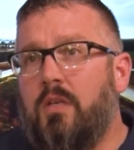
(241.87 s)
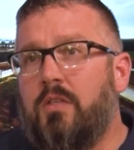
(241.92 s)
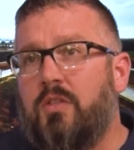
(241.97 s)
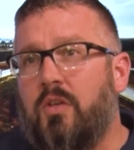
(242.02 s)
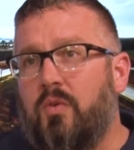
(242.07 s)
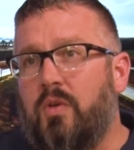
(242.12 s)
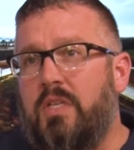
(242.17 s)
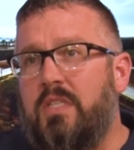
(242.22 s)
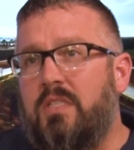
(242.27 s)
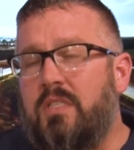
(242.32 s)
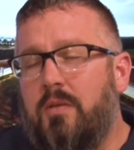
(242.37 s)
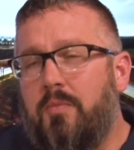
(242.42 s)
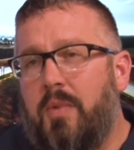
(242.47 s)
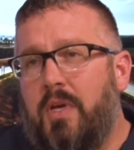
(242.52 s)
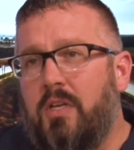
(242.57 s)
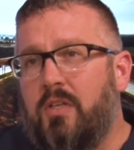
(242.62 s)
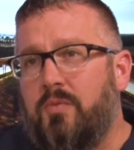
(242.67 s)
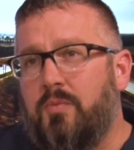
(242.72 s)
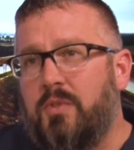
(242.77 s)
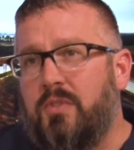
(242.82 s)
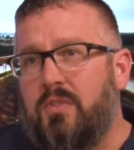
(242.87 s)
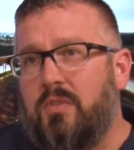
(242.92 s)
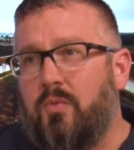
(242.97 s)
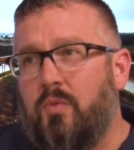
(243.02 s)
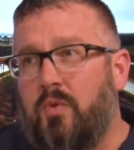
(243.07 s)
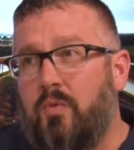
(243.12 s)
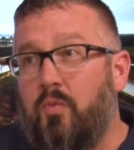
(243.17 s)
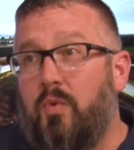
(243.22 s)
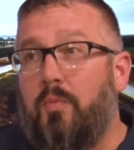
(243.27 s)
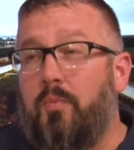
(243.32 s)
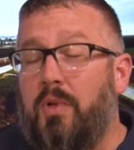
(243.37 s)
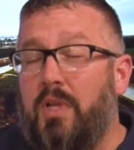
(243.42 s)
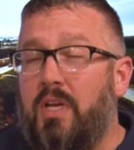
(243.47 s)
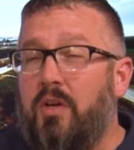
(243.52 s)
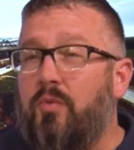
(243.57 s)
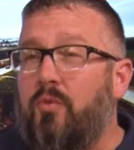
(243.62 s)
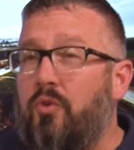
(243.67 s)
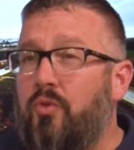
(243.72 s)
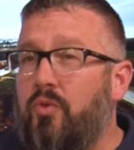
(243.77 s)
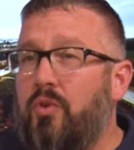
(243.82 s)
So incident management, we play
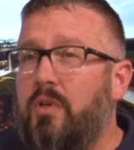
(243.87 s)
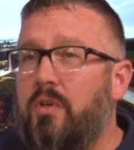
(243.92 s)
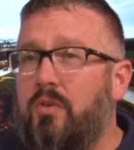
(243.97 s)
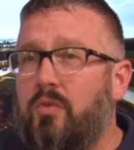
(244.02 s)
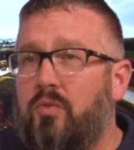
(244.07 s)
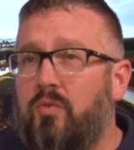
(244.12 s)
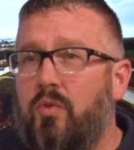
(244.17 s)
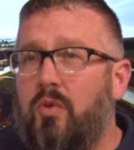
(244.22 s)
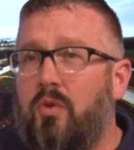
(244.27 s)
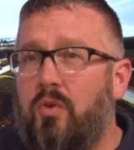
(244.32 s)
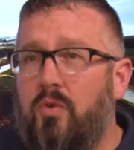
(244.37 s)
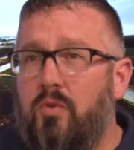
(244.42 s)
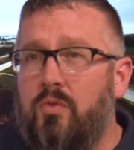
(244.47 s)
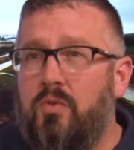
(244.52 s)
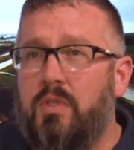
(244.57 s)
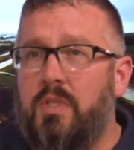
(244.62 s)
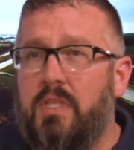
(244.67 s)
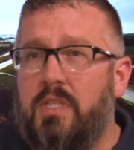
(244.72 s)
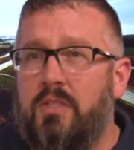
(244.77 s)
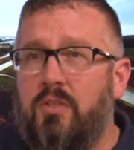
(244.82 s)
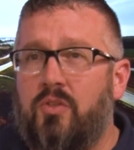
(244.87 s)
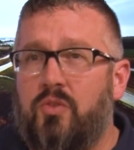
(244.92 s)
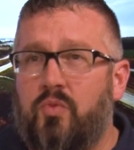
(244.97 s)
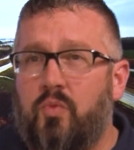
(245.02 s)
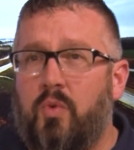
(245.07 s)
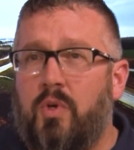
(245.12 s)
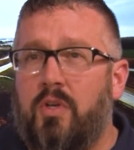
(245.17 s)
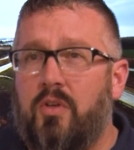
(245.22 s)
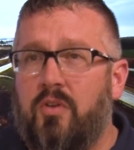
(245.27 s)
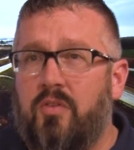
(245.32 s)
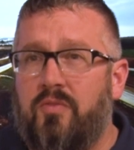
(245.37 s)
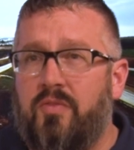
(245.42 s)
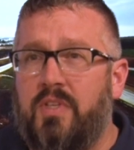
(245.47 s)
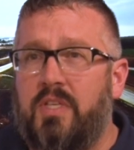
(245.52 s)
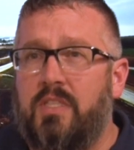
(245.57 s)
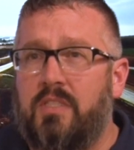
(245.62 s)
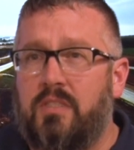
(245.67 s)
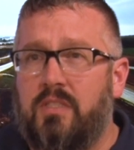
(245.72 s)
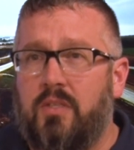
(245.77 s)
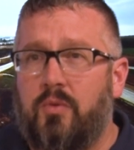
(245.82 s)
a critical role in those winter
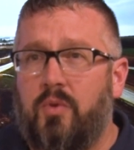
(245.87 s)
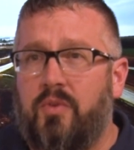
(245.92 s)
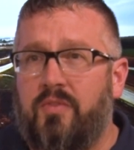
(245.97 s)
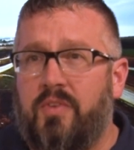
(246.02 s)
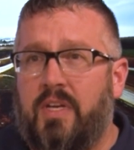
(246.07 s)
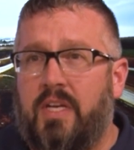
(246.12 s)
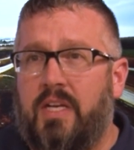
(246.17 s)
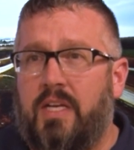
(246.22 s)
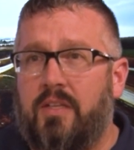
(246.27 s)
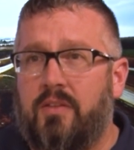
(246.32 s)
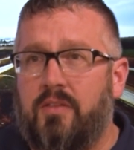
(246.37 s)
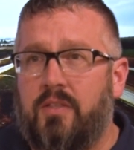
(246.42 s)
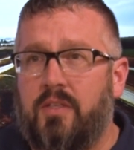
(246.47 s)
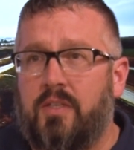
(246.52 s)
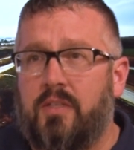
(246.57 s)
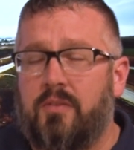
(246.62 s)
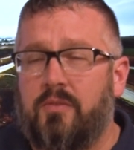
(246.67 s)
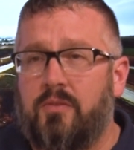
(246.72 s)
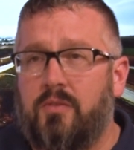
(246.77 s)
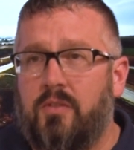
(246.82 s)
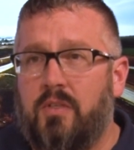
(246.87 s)
events that we've got out there.